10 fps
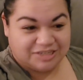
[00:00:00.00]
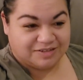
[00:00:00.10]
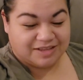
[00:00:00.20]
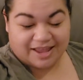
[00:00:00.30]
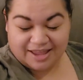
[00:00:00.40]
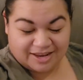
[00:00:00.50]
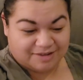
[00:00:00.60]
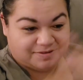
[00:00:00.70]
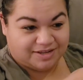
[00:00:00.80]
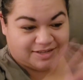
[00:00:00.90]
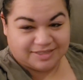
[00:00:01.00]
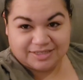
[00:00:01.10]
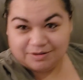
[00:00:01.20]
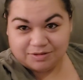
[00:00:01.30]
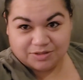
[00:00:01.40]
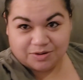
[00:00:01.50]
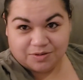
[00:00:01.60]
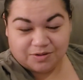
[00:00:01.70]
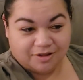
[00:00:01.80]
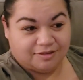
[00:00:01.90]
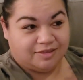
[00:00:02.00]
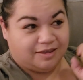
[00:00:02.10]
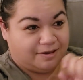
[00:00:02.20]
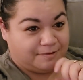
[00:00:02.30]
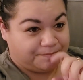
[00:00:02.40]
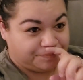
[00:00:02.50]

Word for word: to do that. Anyways, it was a whole long thing